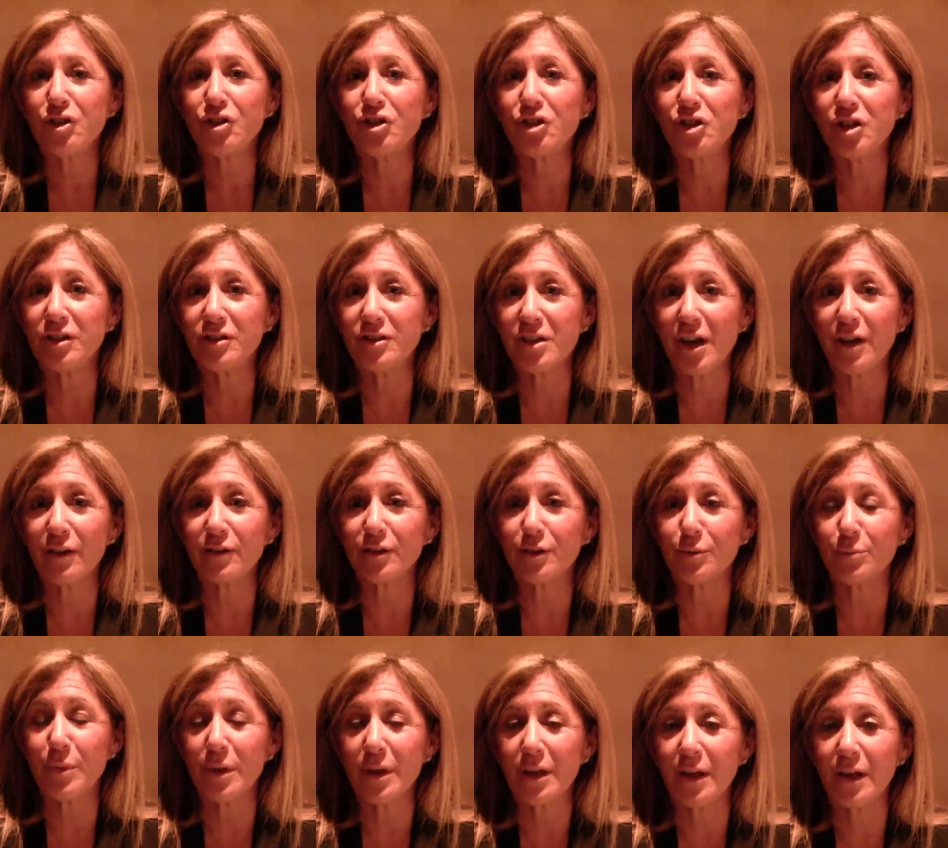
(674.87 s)
She
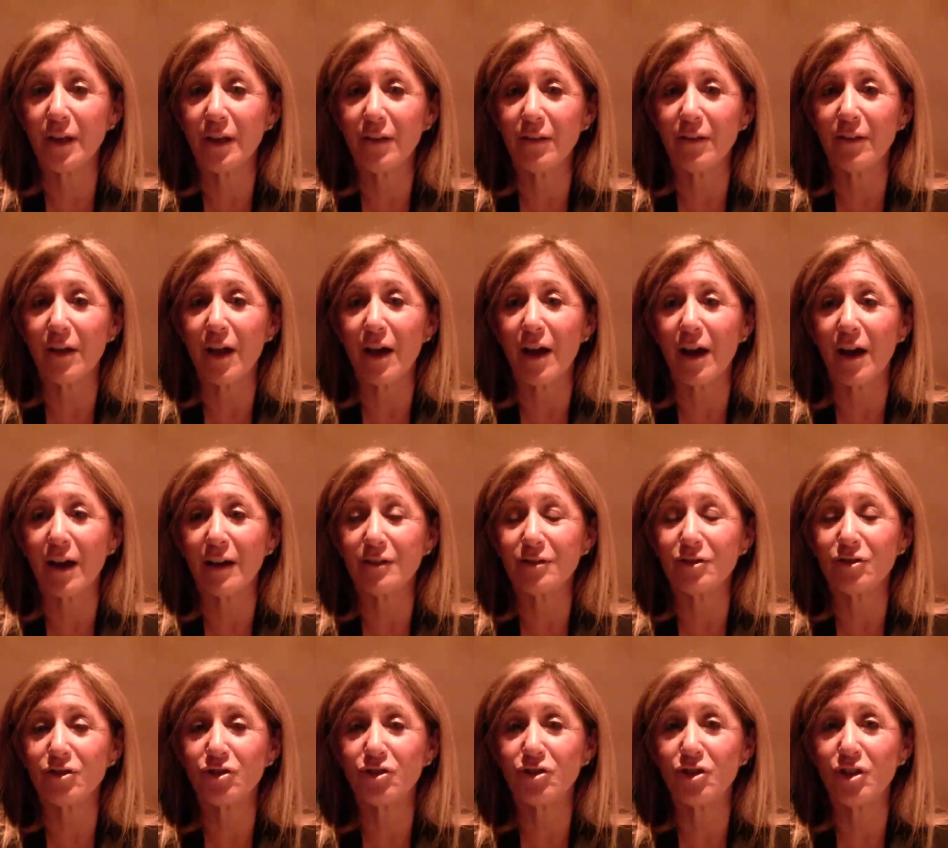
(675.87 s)
tells me
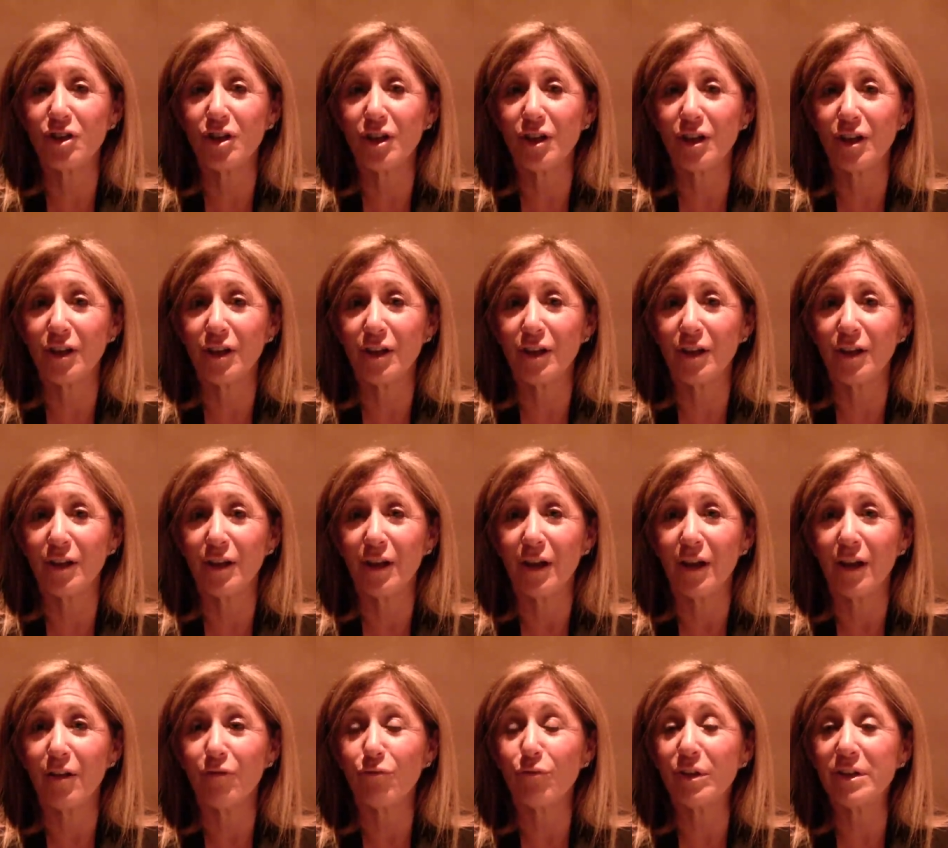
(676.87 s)
that she
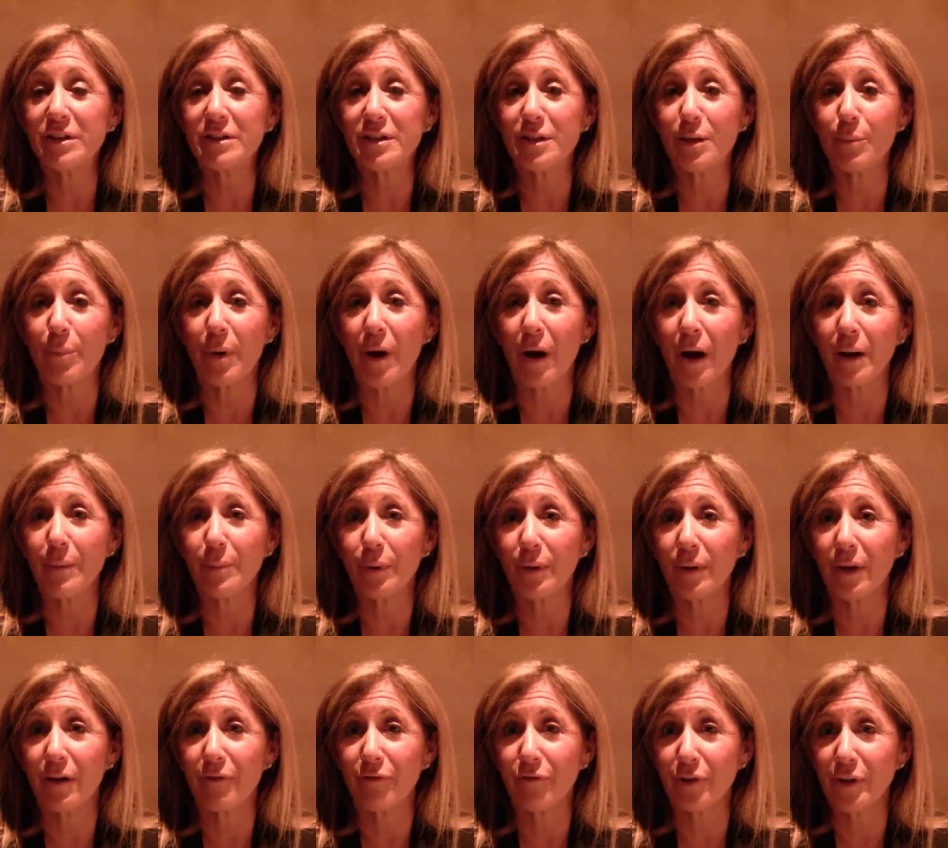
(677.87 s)
reads the
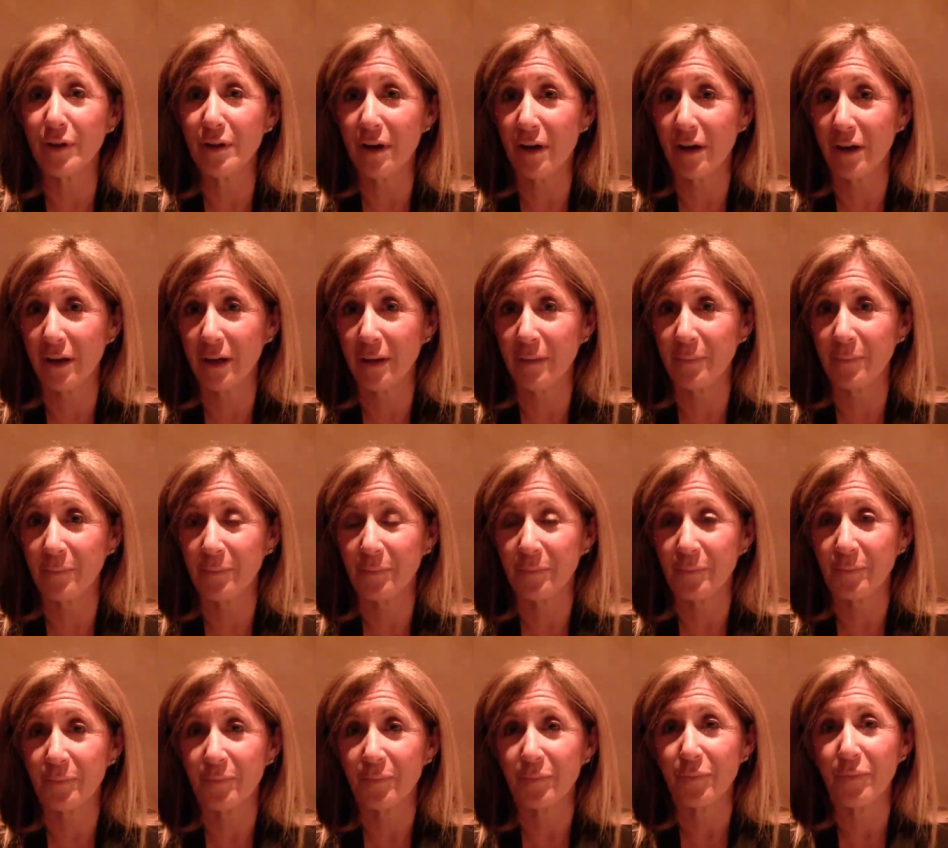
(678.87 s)
Bible every night
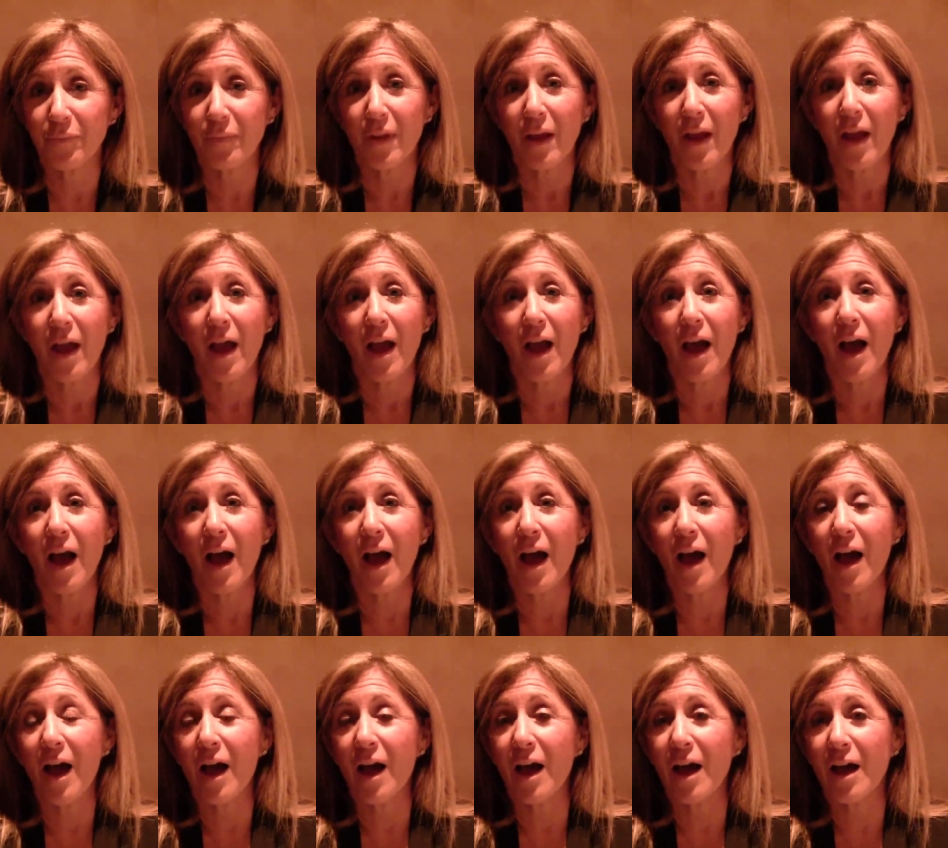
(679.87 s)

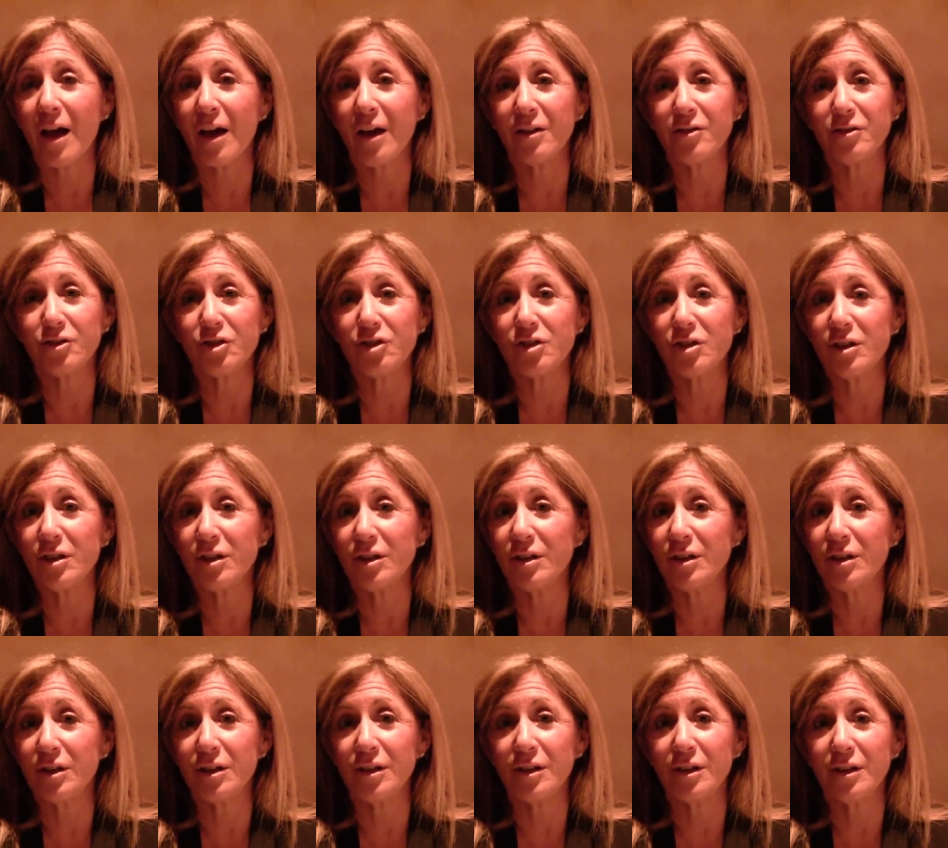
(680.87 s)
and
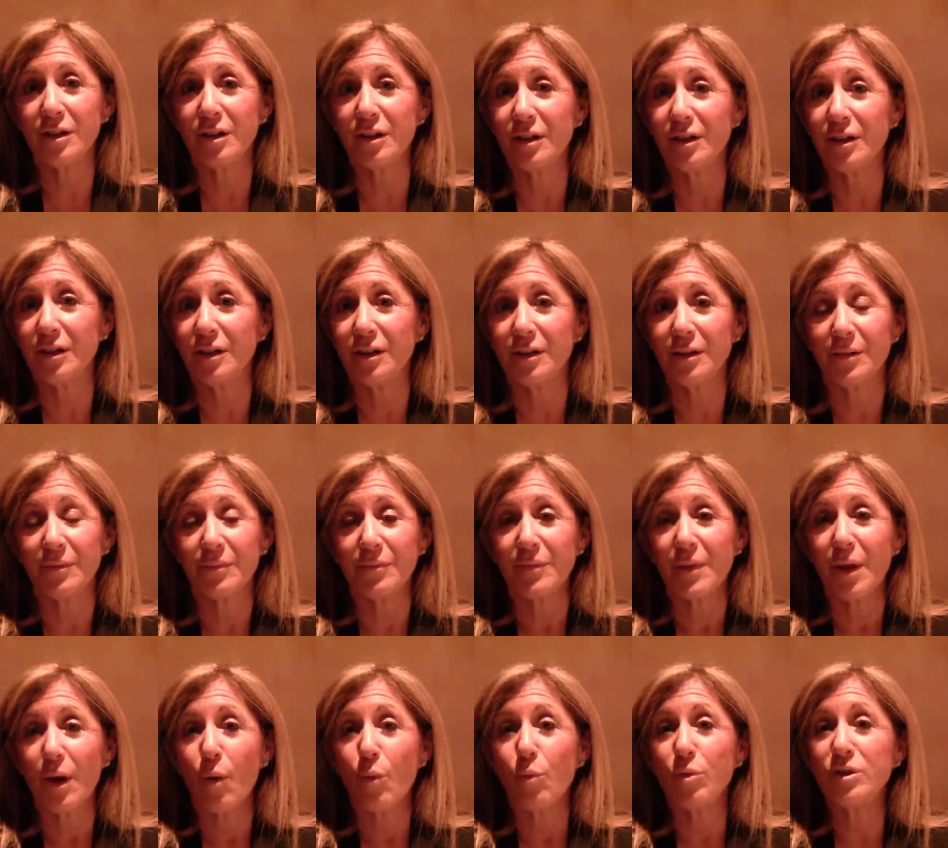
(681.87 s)
she
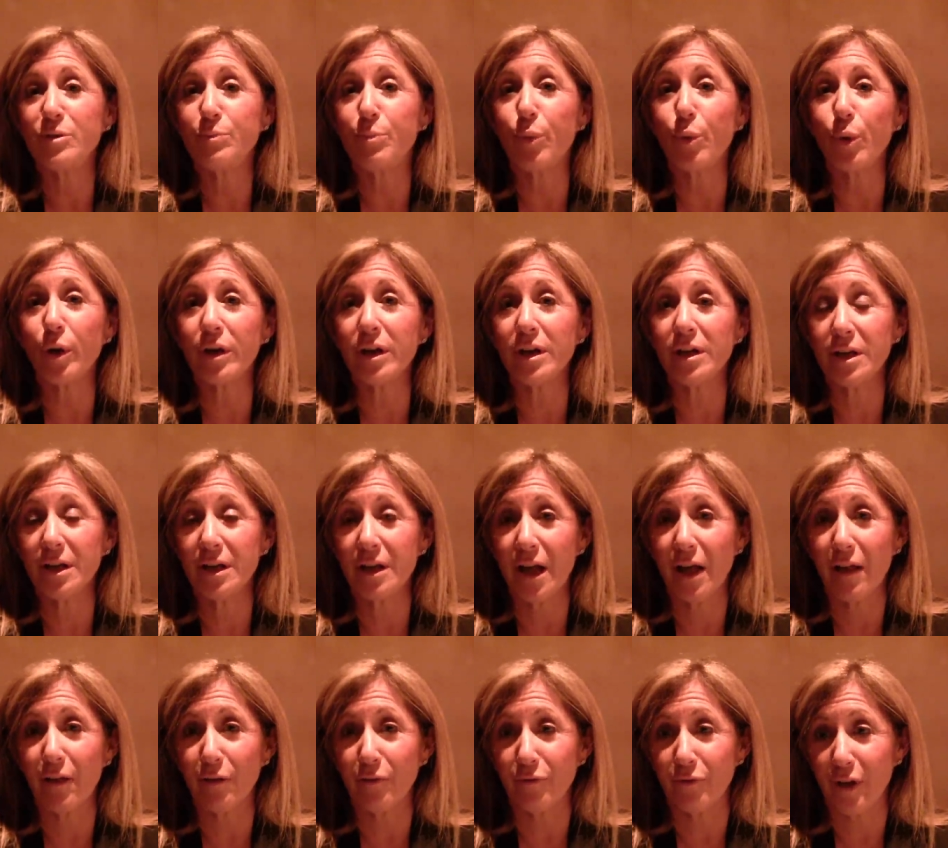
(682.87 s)
was born in an
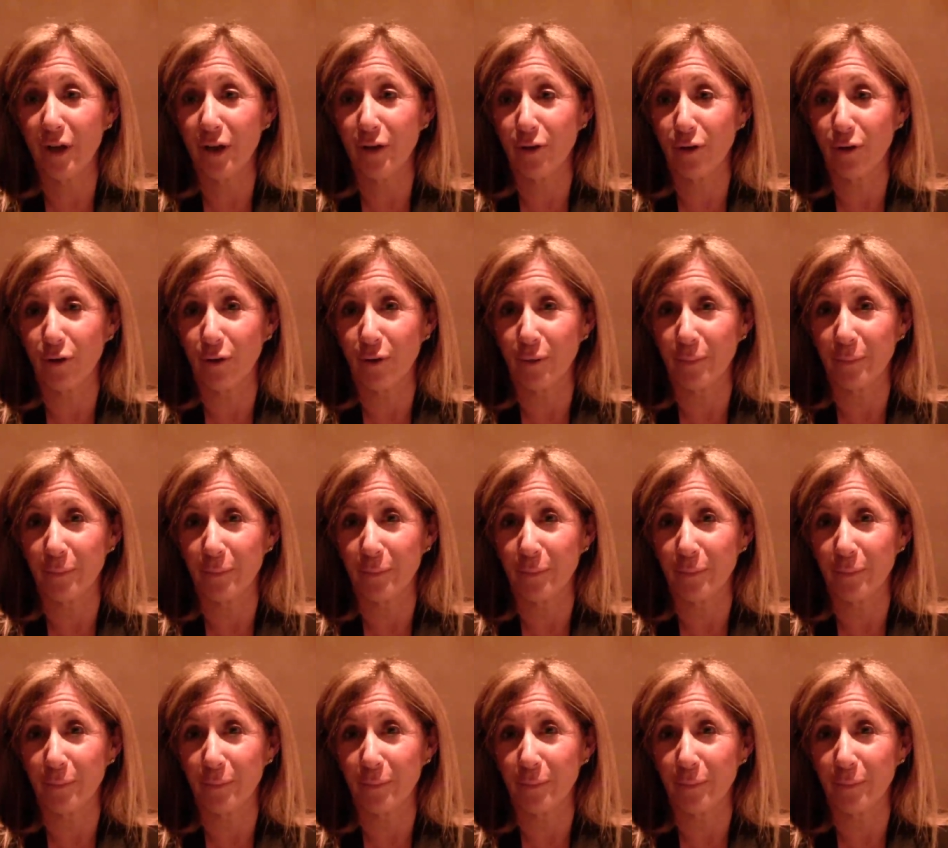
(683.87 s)
elevator.